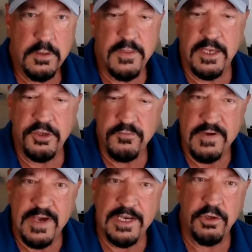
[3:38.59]
then you've
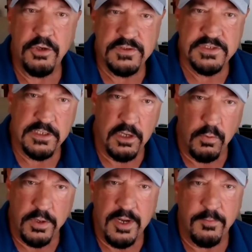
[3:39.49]
got to use the
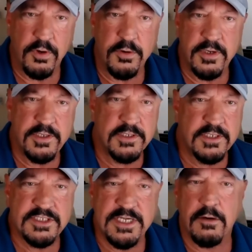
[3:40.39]
lower number. The,
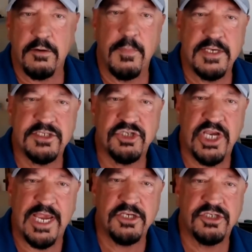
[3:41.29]
the seller must
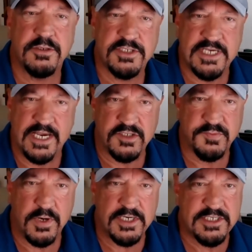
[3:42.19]
change their sales
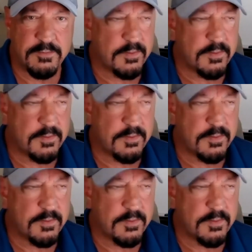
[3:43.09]
price. Now